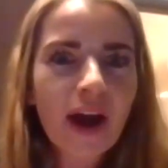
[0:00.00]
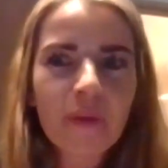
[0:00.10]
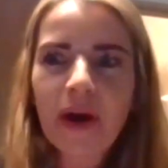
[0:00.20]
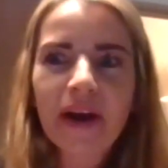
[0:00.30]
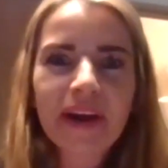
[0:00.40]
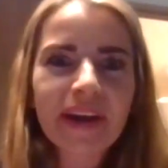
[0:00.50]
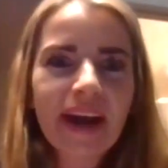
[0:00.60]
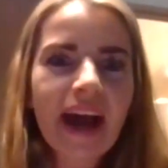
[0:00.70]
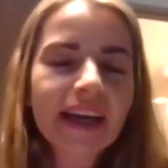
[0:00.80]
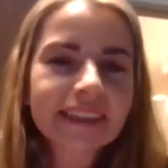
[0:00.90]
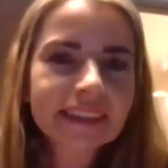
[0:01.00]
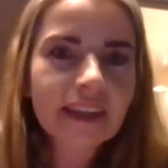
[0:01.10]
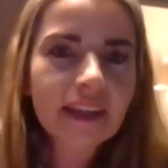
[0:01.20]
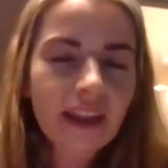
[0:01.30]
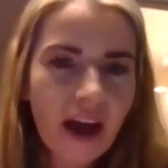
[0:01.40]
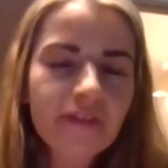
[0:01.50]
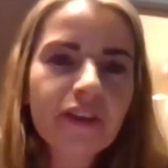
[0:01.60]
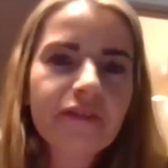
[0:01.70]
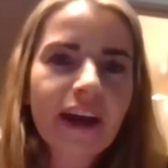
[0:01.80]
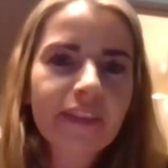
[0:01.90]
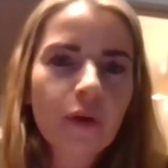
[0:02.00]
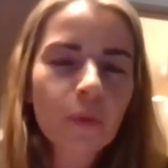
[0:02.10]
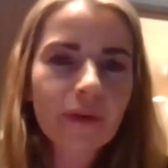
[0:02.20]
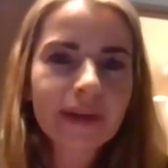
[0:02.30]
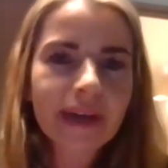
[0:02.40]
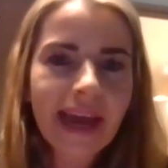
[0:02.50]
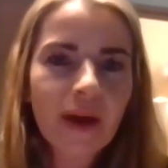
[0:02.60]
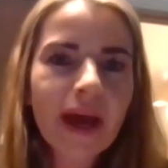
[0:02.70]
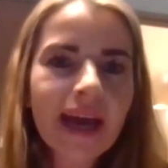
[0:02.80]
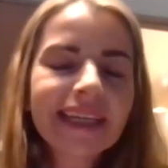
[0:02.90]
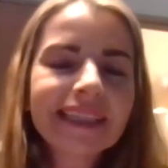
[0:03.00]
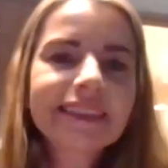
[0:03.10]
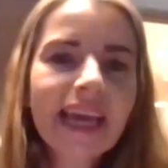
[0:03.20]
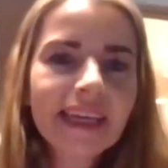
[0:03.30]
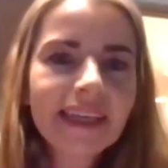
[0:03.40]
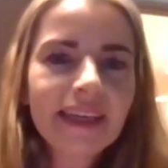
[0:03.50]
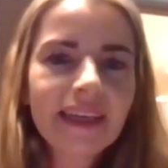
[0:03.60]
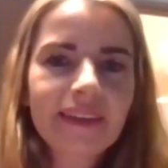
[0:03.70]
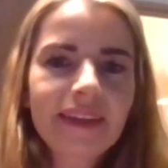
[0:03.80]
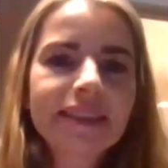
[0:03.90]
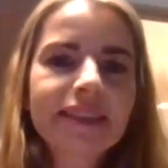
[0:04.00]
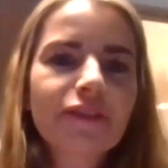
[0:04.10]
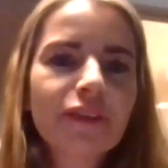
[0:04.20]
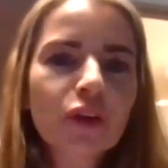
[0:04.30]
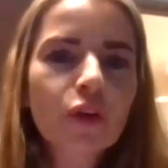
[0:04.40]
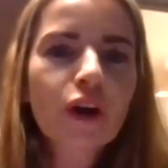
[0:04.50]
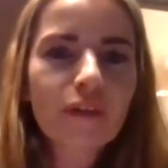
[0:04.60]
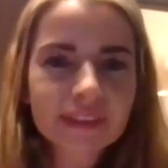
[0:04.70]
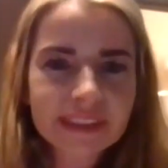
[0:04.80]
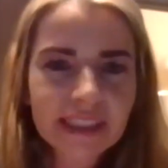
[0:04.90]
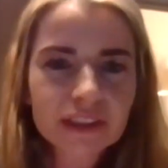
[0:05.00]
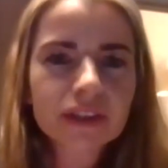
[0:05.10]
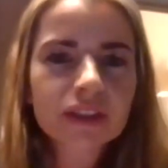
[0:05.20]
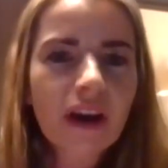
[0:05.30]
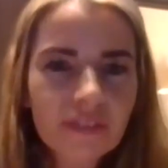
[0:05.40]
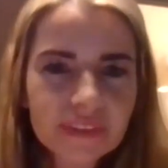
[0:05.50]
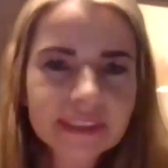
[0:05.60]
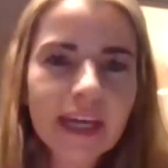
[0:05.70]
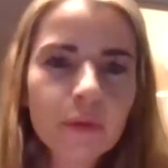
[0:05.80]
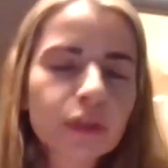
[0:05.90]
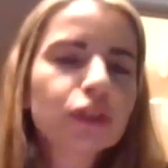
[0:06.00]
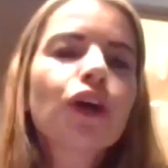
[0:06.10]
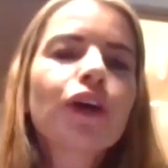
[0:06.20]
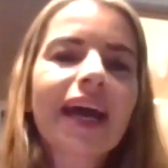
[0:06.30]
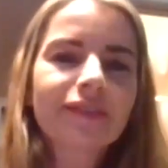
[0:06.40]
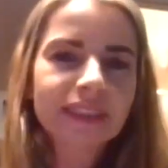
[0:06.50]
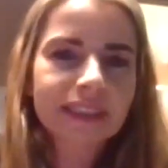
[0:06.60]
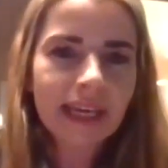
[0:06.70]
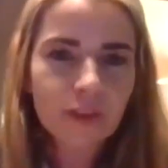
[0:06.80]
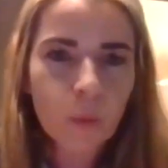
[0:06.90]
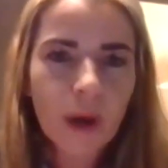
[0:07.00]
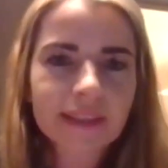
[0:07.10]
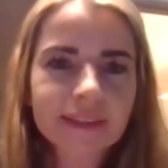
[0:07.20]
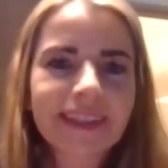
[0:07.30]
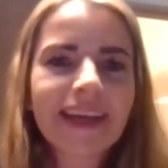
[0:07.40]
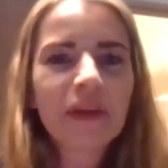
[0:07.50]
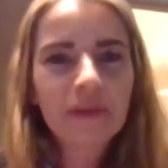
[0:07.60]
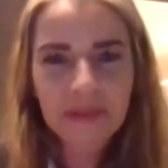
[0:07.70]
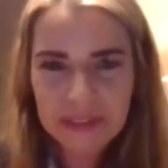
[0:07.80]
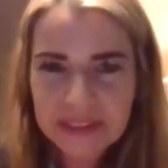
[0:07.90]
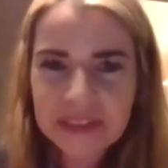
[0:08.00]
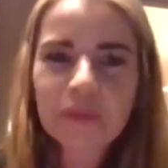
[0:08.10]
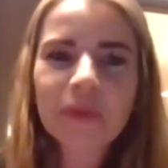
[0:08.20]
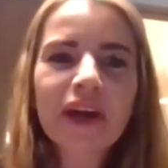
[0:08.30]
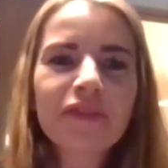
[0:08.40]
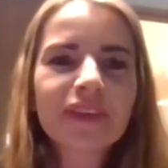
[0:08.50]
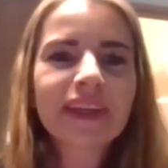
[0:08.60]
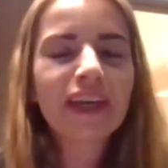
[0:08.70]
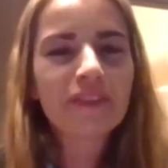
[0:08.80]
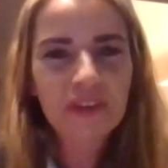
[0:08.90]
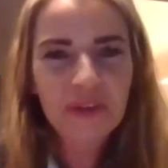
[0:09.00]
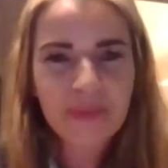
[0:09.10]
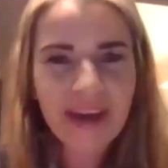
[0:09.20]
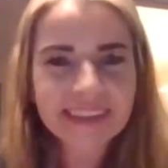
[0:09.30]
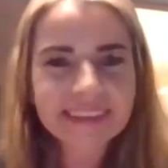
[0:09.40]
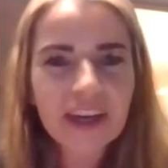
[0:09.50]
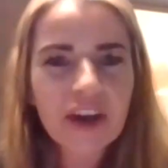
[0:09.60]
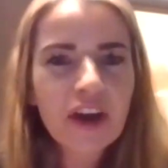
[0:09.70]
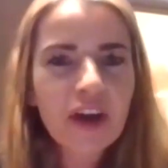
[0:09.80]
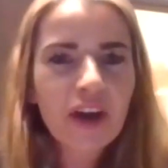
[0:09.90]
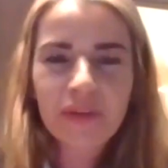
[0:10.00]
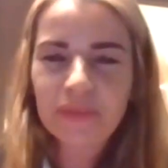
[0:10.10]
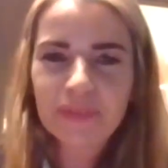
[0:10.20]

I just love the fact that we're now taking these difficult conversations off the table. You don't have to say the words. You can just apply for the leave, and your manager, you're